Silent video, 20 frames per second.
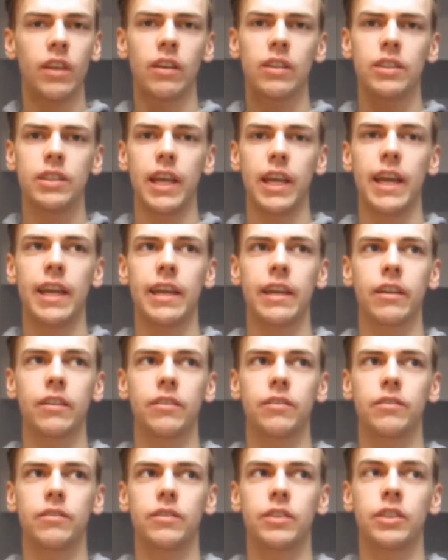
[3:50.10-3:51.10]
say,
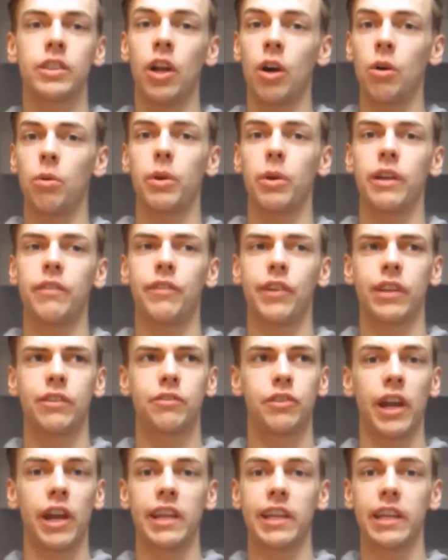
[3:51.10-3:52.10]
if you
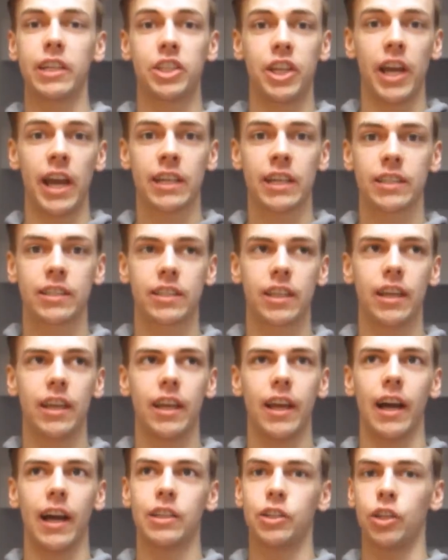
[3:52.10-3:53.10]
train your chest
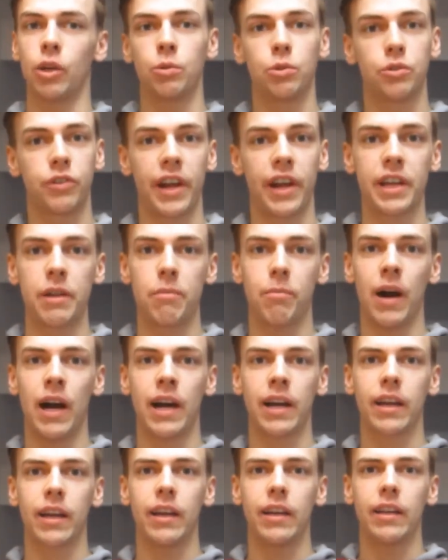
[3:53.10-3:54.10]
and don't train your
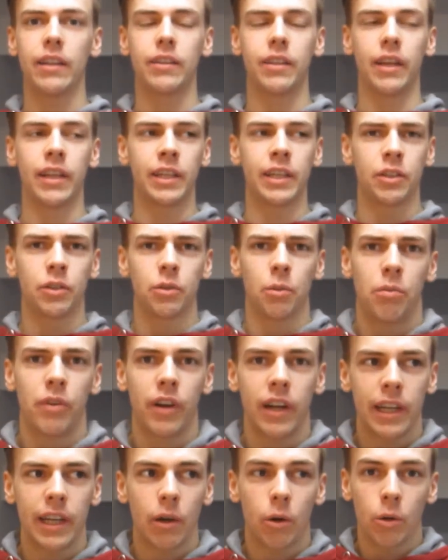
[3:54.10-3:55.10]
back, then you end up
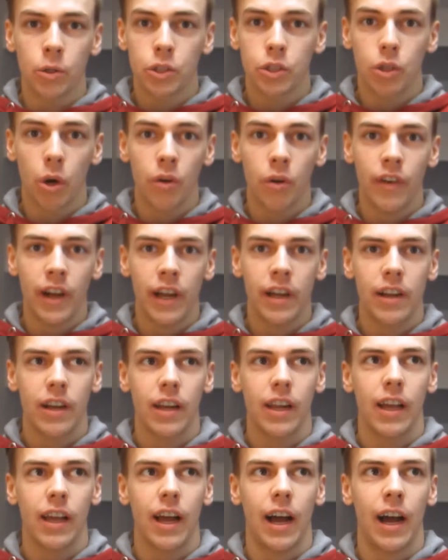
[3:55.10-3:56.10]
really hunched over,
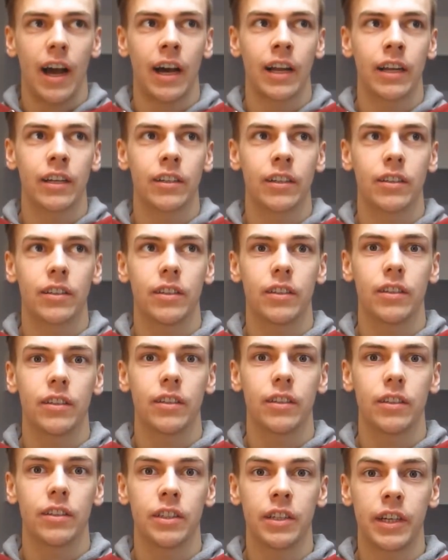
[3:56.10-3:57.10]
and
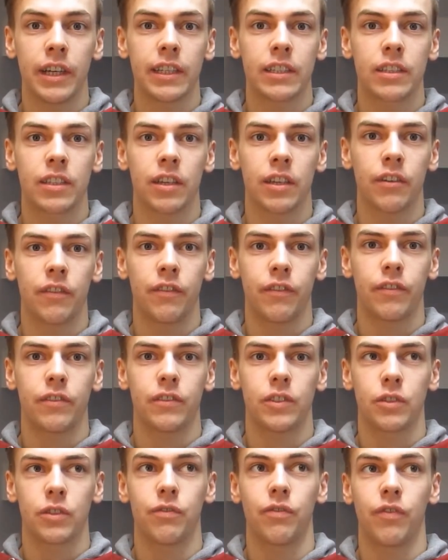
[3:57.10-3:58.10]
you need to
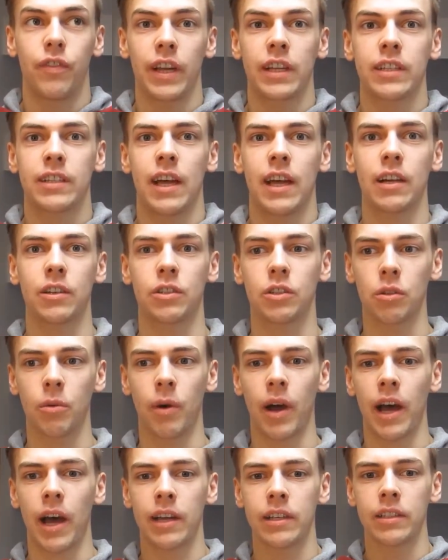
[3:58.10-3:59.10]
fix that, because
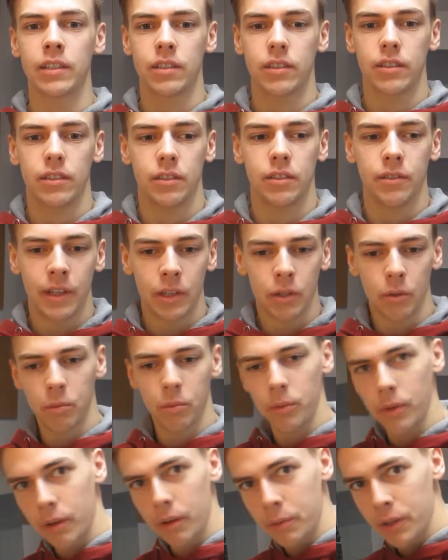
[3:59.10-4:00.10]
otherwise you end
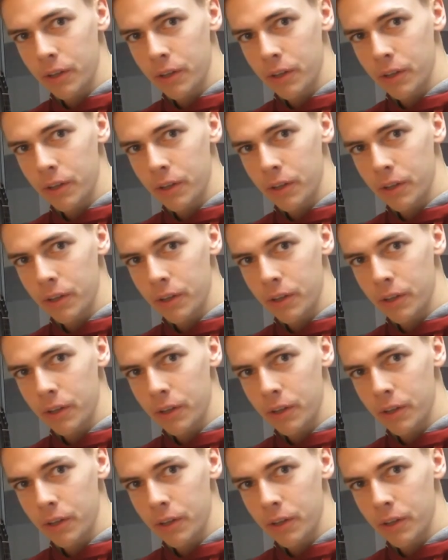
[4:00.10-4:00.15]
up